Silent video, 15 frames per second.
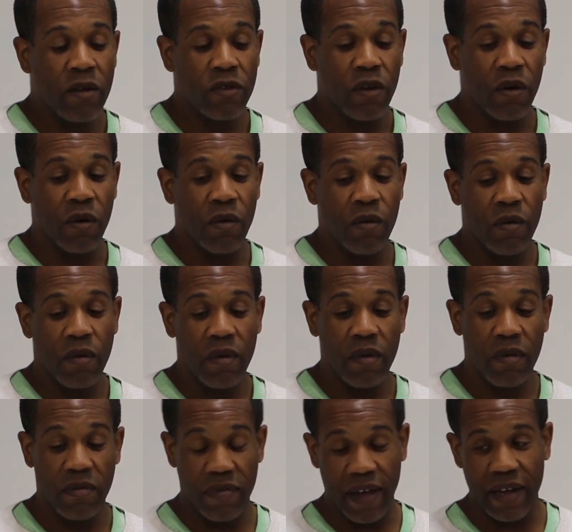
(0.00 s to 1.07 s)
So,
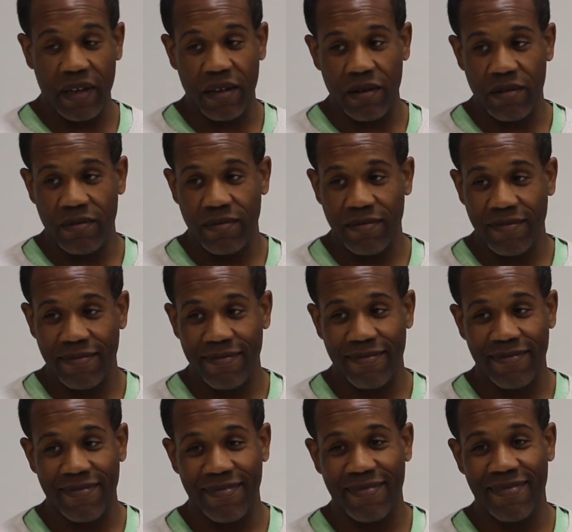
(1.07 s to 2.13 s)
thank you.
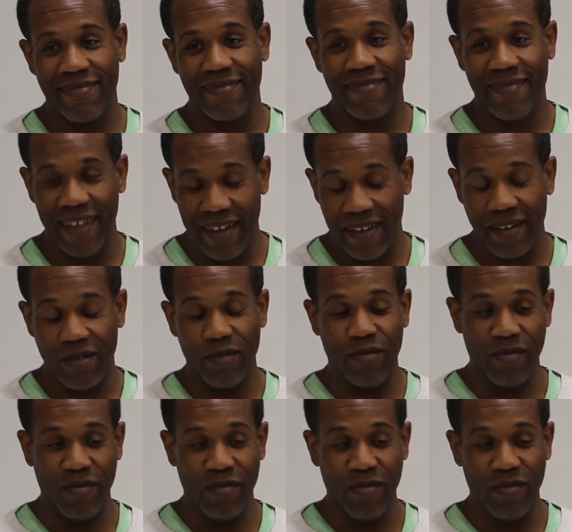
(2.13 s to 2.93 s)
Thank you.